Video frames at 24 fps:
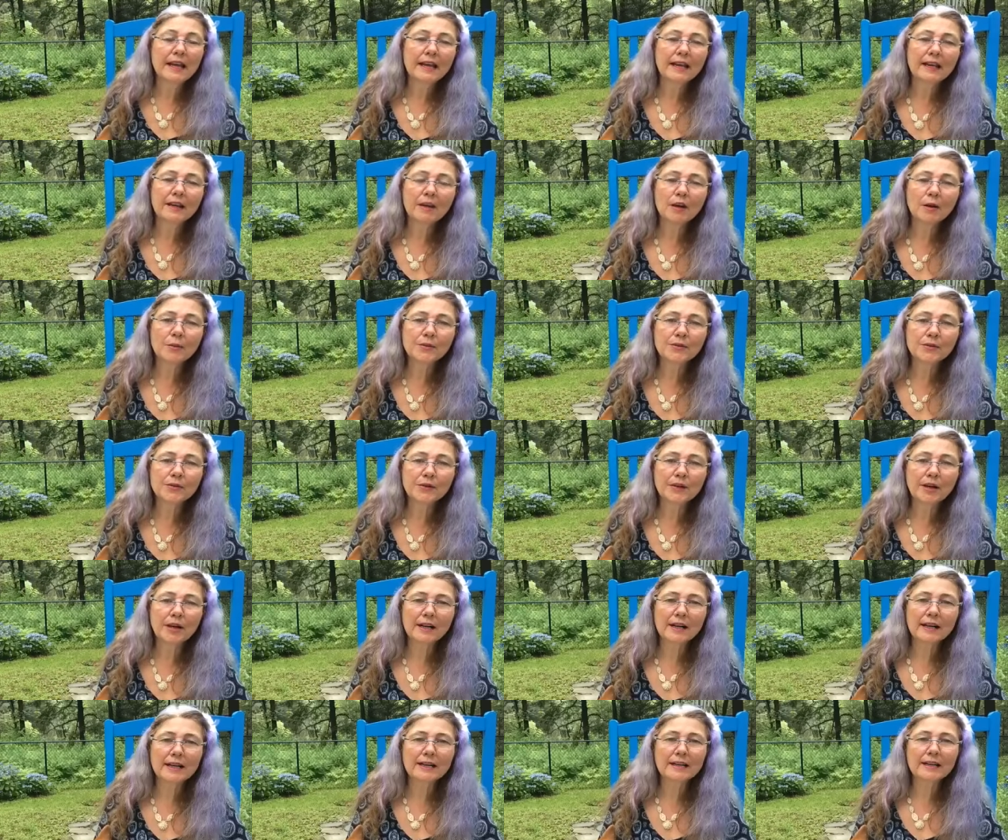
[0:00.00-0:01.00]
and helps your
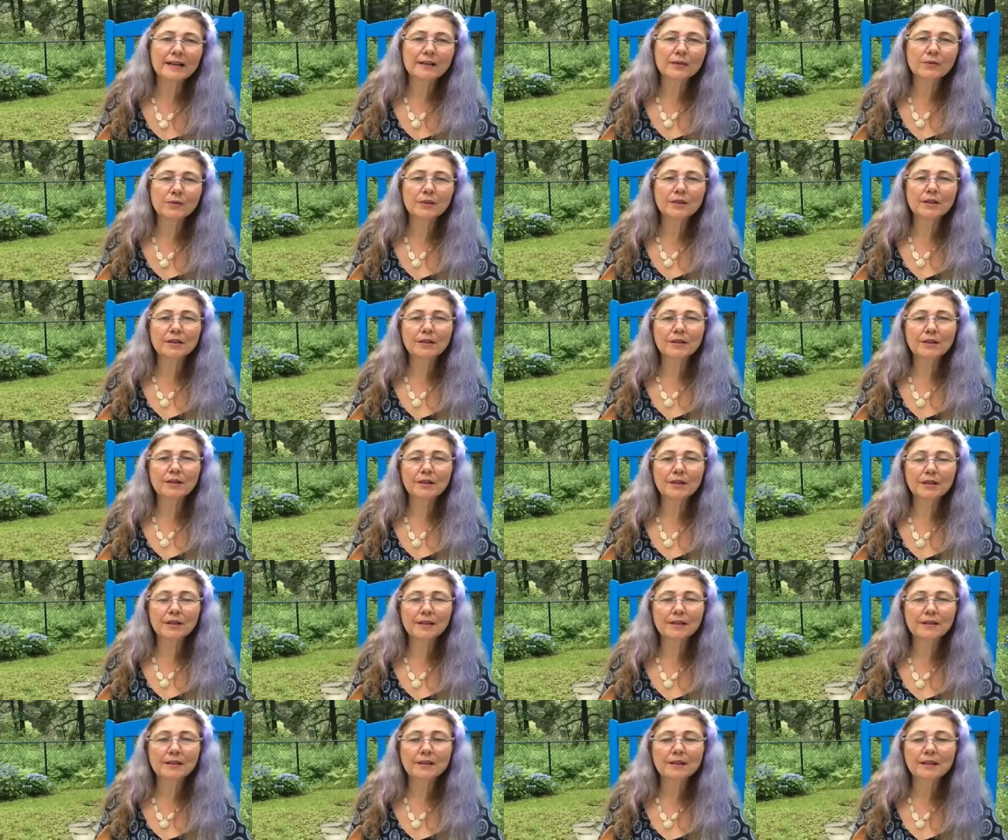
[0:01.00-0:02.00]
dog connect with the
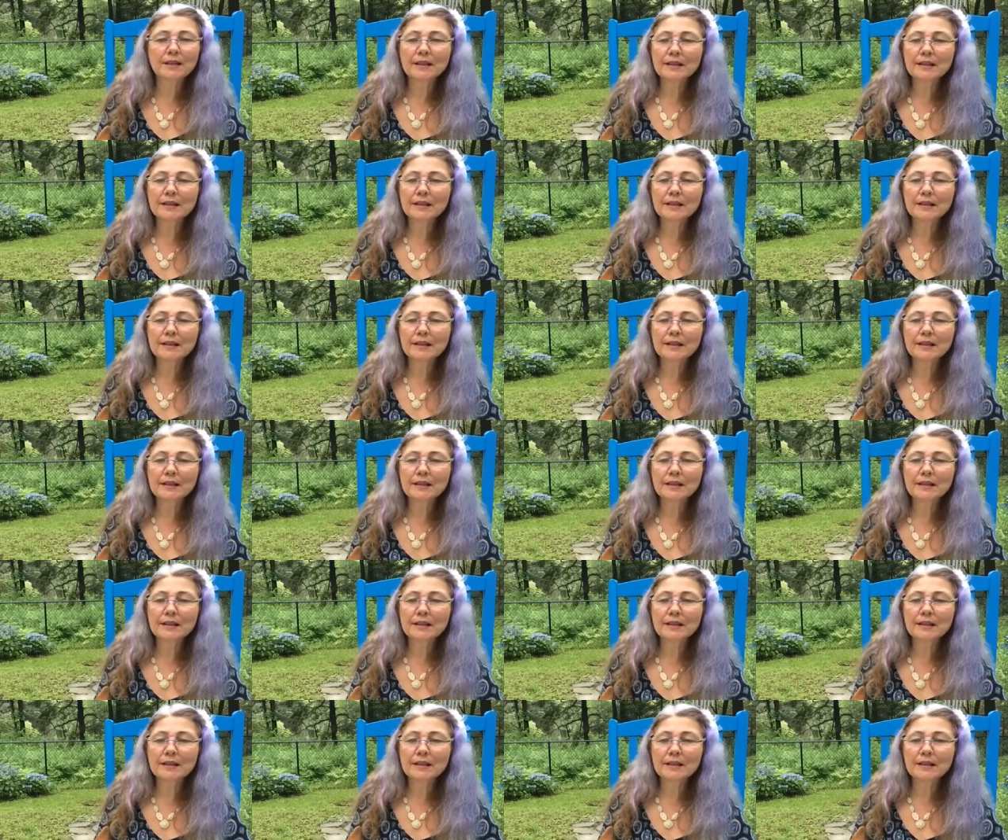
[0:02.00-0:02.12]
good,